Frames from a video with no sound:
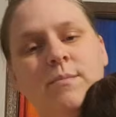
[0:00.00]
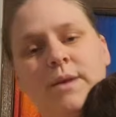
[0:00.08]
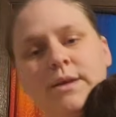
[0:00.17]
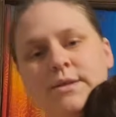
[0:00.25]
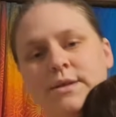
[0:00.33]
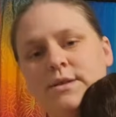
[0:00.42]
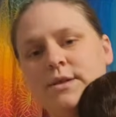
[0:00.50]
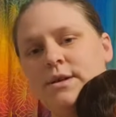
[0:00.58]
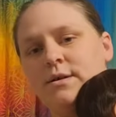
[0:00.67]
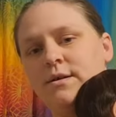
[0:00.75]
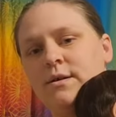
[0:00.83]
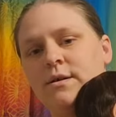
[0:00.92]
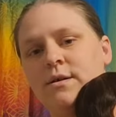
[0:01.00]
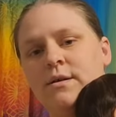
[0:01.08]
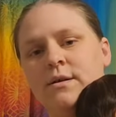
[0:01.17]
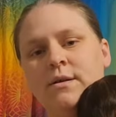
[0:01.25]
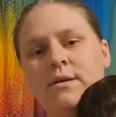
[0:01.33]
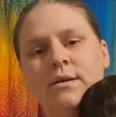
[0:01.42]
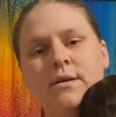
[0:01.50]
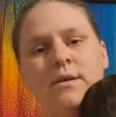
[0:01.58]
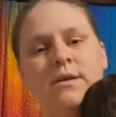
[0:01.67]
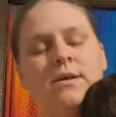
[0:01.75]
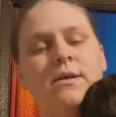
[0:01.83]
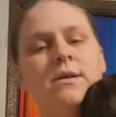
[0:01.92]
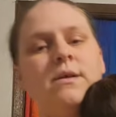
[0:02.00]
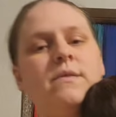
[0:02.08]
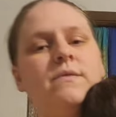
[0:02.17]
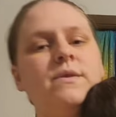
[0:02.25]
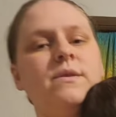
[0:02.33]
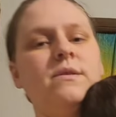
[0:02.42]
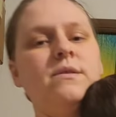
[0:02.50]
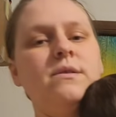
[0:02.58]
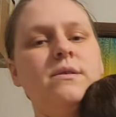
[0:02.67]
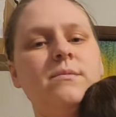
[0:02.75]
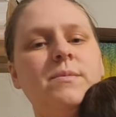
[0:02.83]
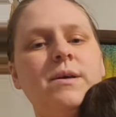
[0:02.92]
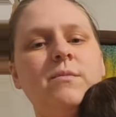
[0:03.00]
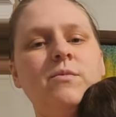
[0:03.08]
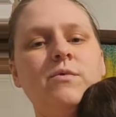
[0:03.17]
makes it tighter, makes it a little bit